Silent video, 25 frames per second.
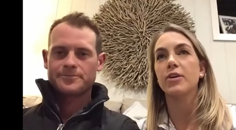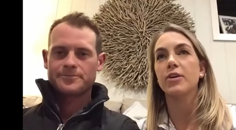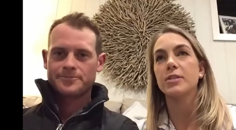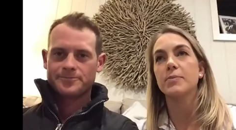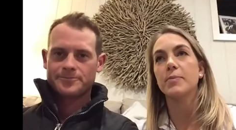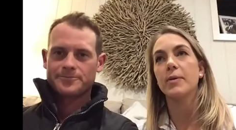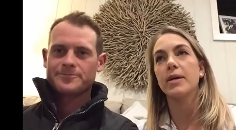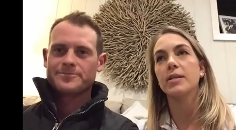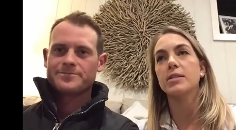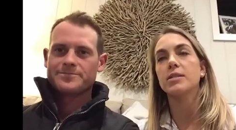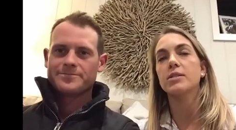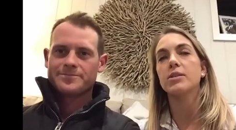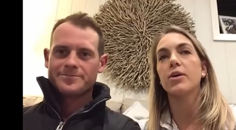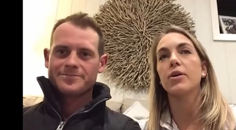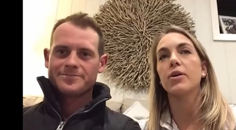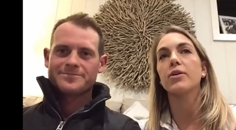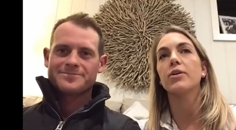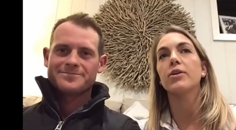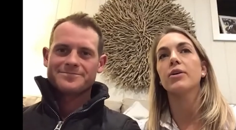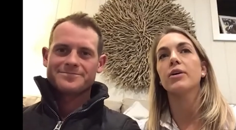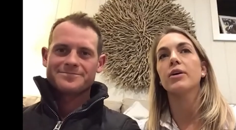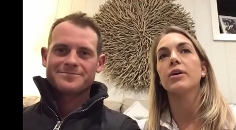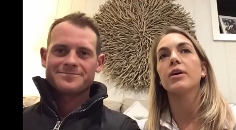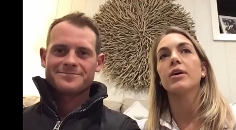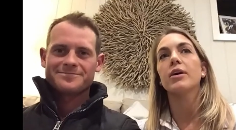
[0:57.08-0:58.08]
Speaker 1: first yeah. part.
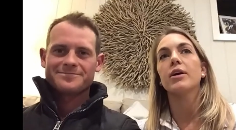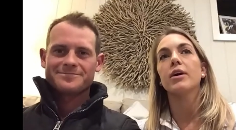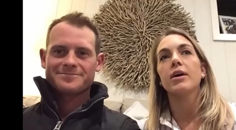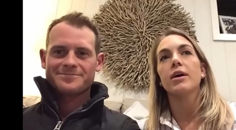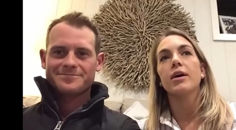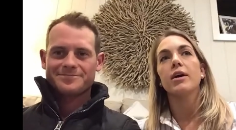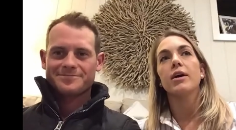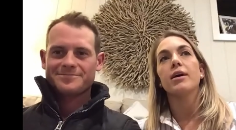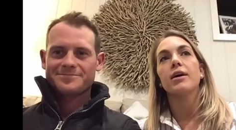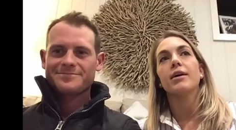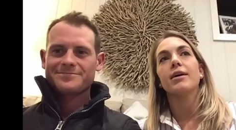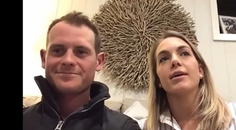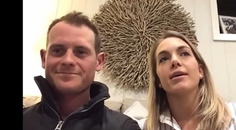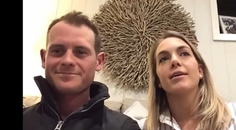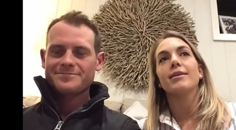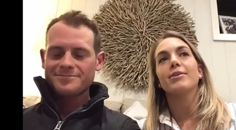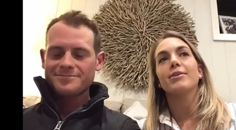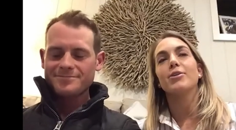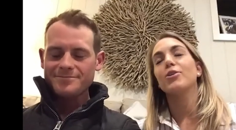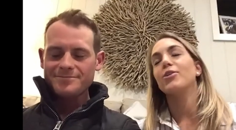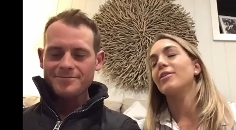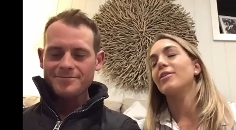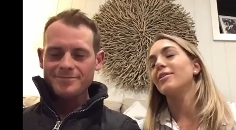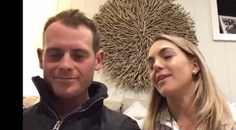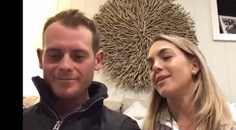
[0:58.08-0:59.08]
So
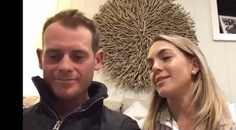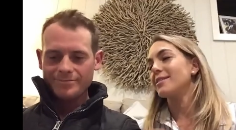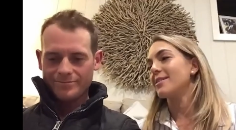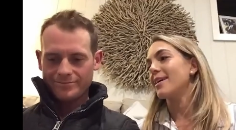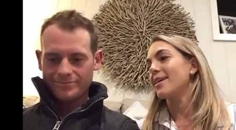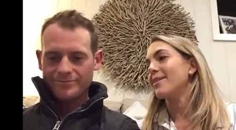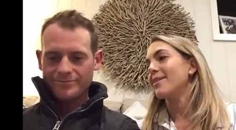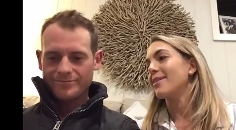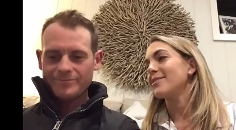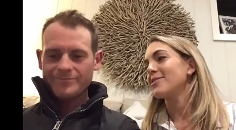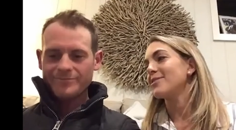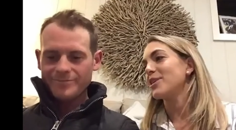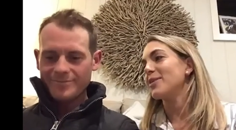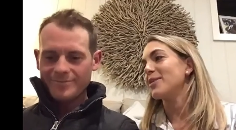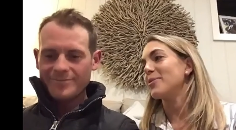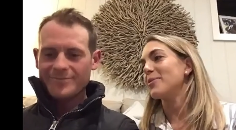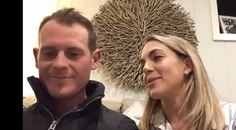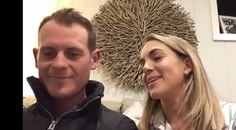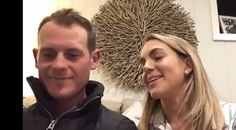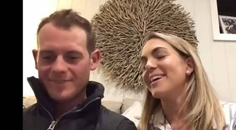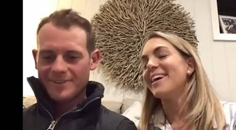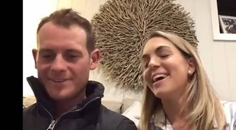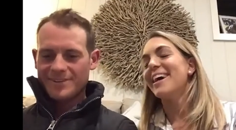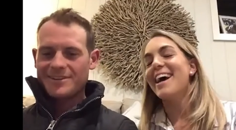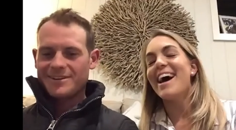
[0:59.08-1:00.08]
you can answer that.
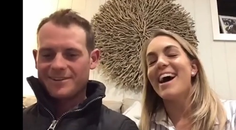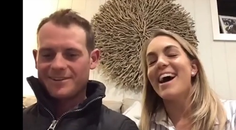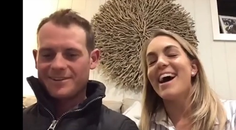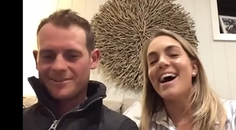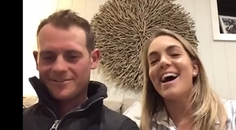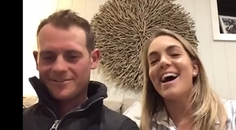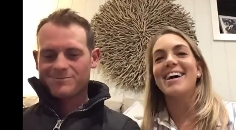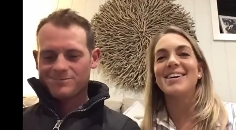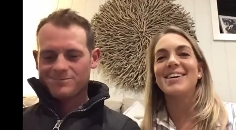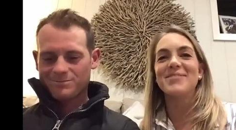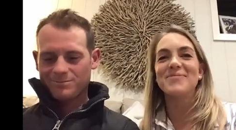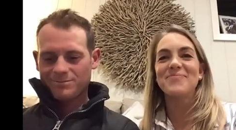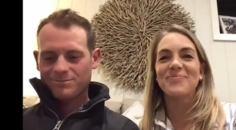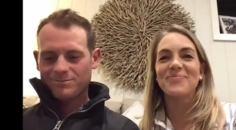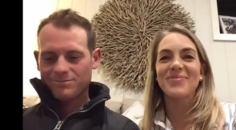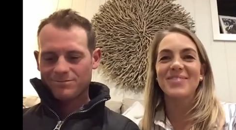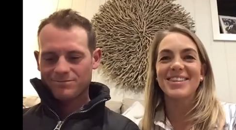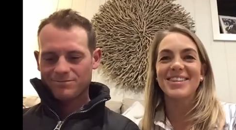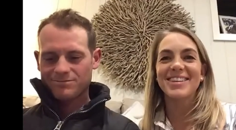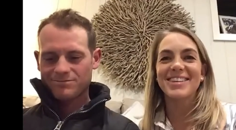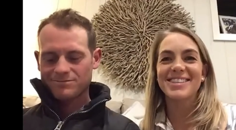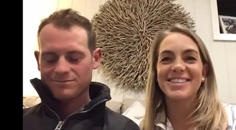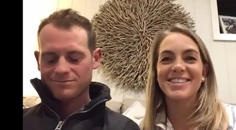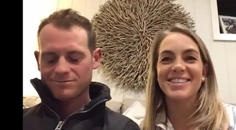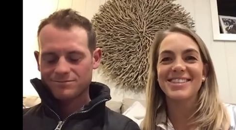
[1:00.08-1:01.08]
Yeah. Um,
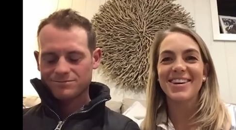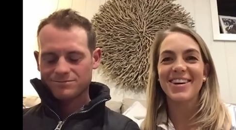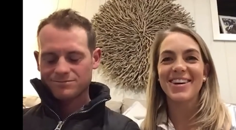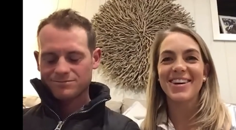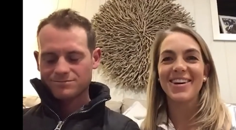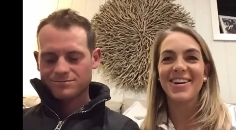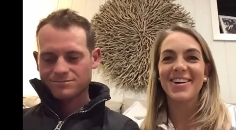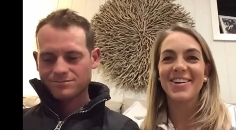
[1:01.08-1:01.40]
so